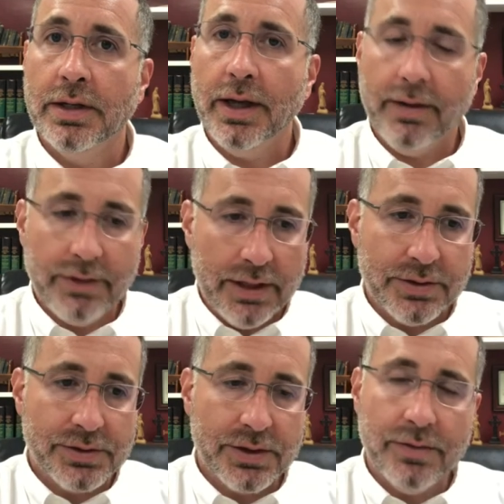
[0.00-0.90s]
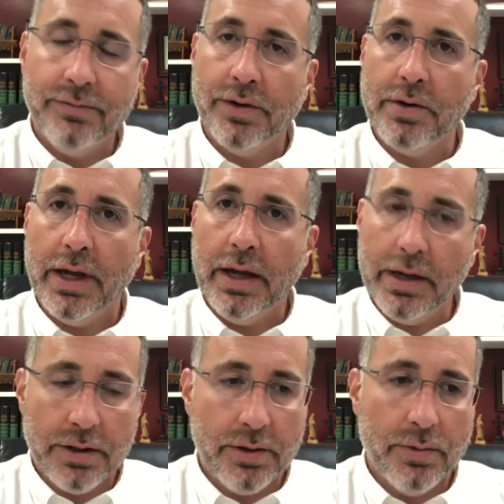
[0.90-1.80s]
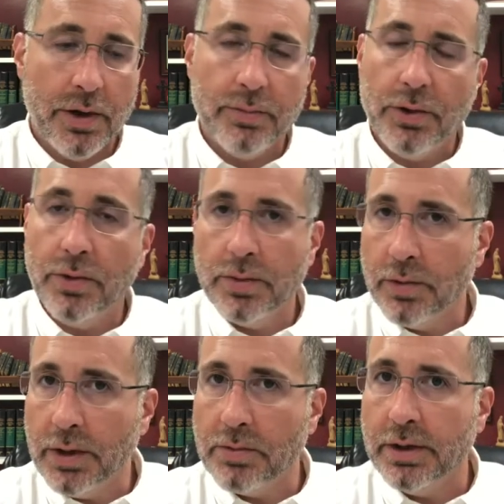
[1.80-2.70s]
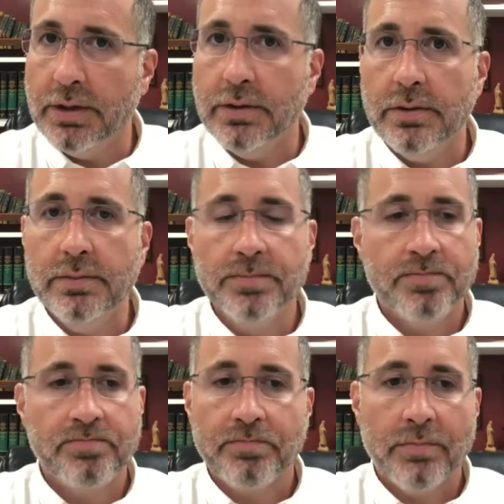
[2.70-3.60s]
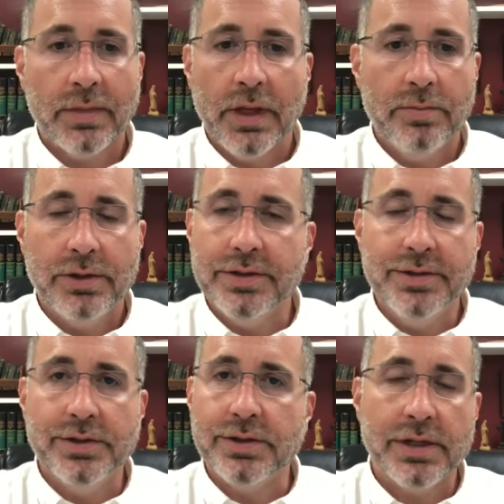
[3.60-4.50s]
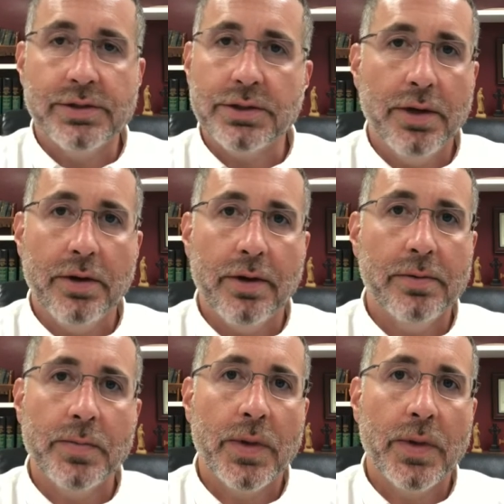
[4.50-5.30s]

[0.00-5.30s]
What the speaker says: I've got this thing figured out. I know where I'm going, what I want to do. But Jesus says, no.